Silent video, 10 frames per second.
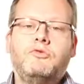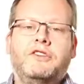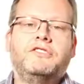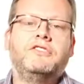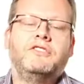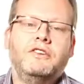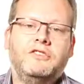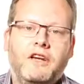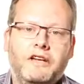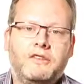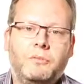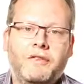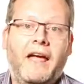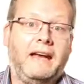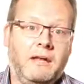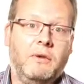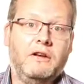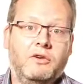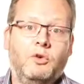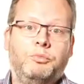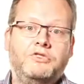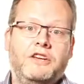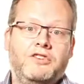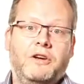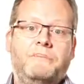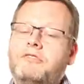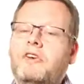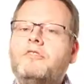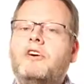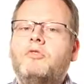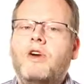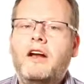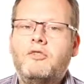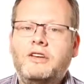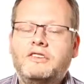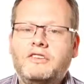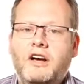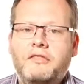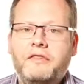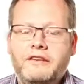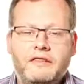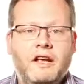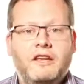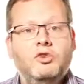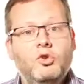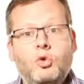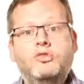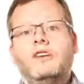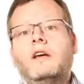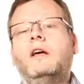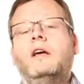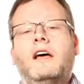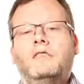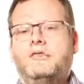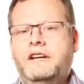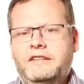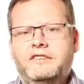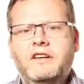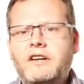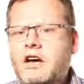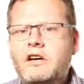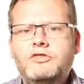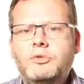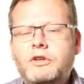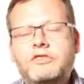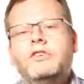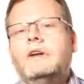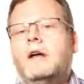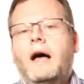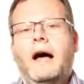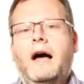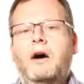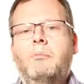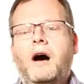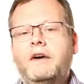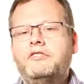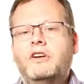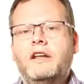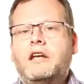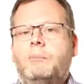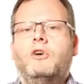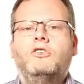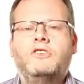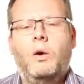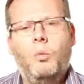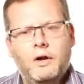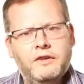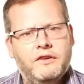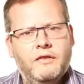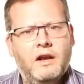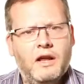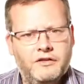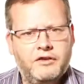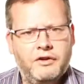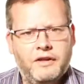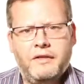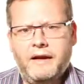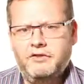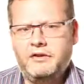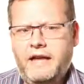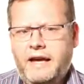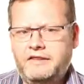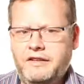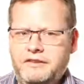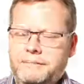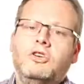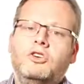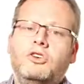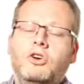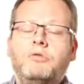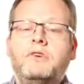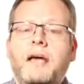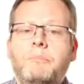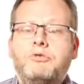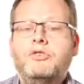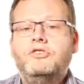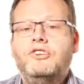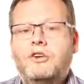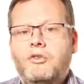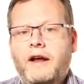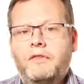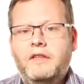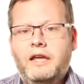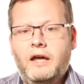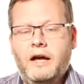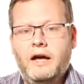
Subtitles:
risks associated with any medical procedure. Very, very rare risks are things like nausea and feeling sick afterwards. I've certainly come across that once in the last 3,000 cases. You can often get bruising around the